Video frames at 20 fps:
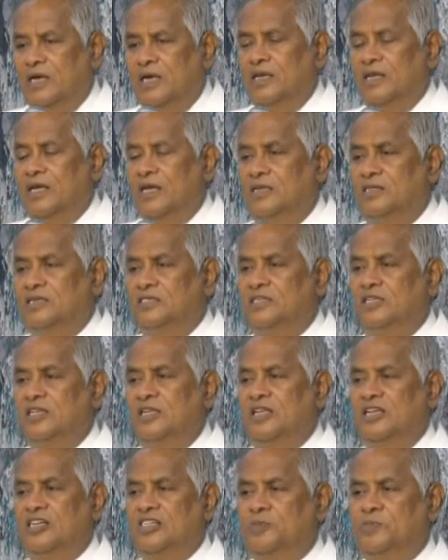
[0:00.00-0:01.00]
An
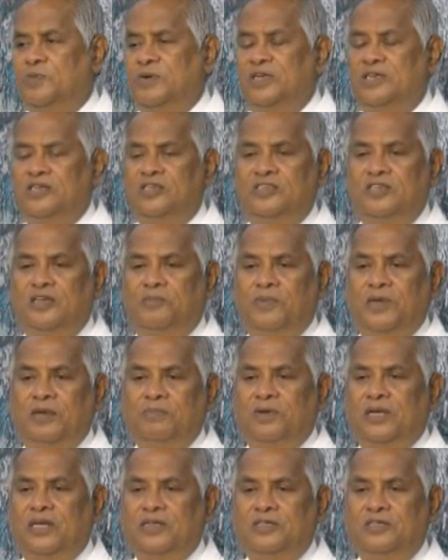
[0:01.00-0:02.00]
additional expenditure,
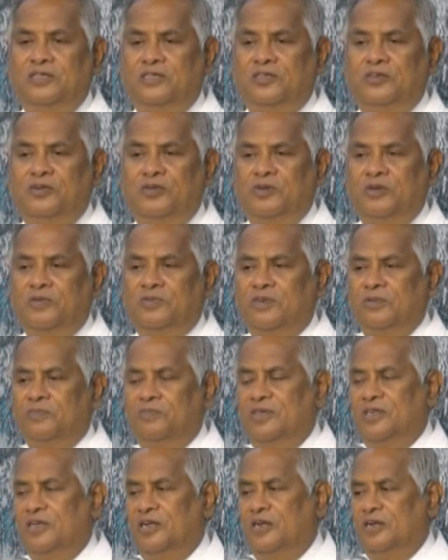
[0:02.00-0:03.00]
maybe at the tune of some
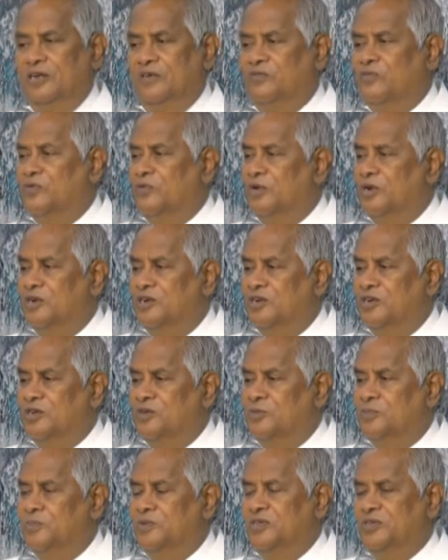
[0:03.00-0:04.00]
300, 400
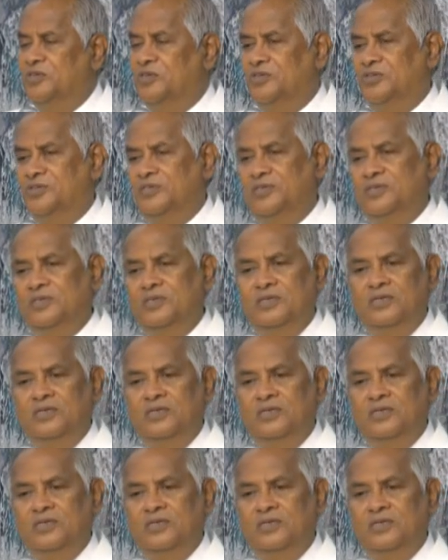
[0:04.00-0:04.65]
rupees.